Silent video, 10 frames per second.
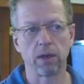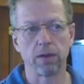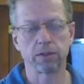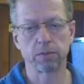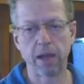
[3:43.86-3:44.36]

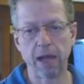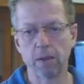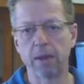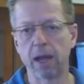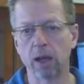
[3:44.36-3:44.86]

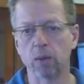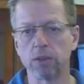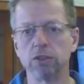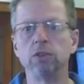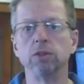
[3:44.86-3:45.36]
Smack Pack
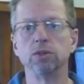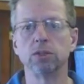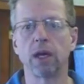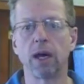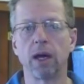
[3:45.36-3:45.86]
was used
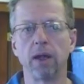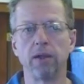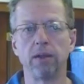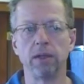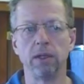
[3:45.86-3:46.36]

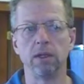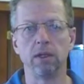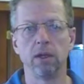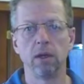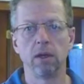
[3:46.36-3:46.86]
on the,
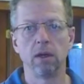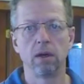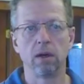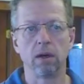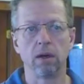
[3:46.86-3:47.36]

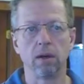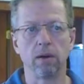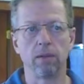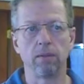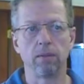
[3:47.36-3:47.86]
I